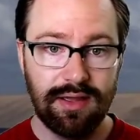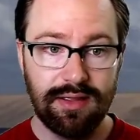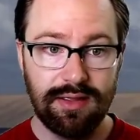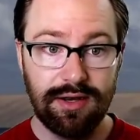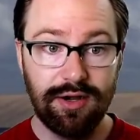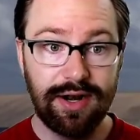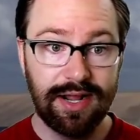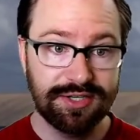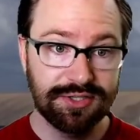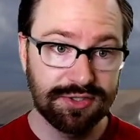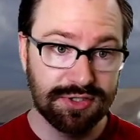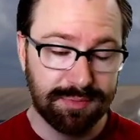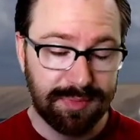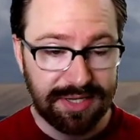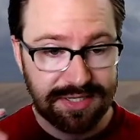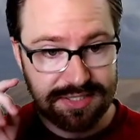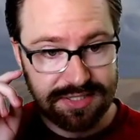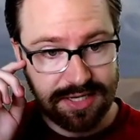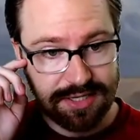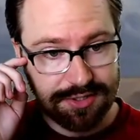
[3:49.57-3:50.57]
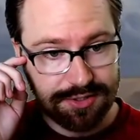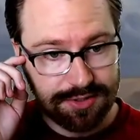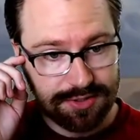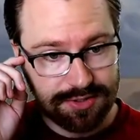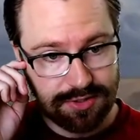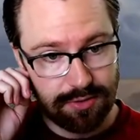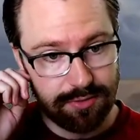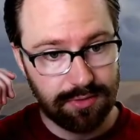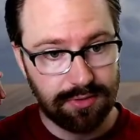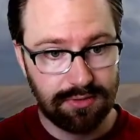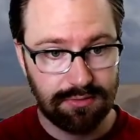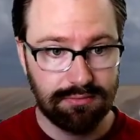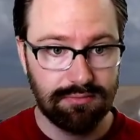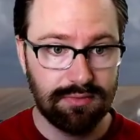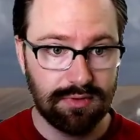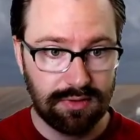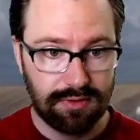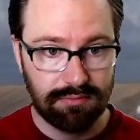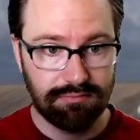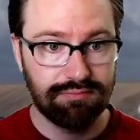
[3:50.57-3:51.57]
International Space Station, so in
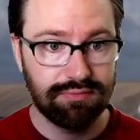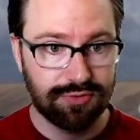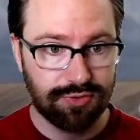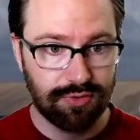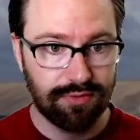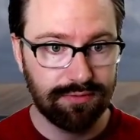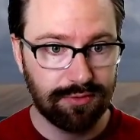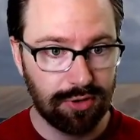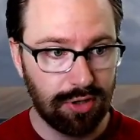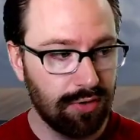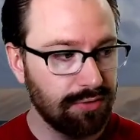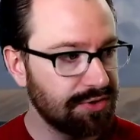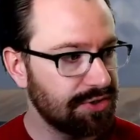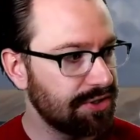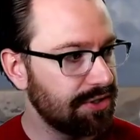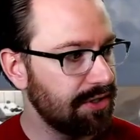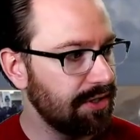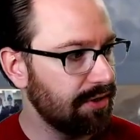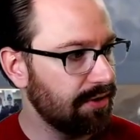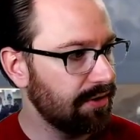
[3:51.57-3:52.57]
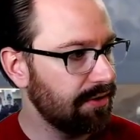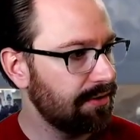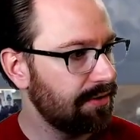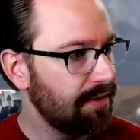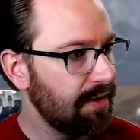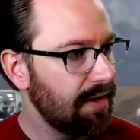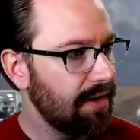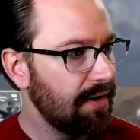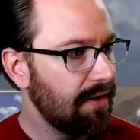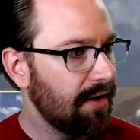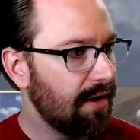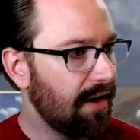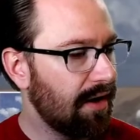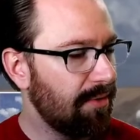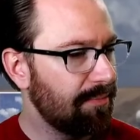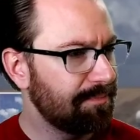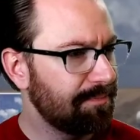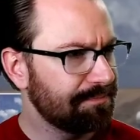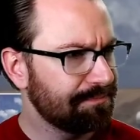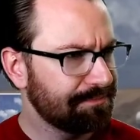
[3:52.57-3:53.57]
sort of close to the Earth,
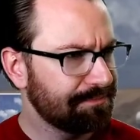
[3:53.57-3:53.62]
um,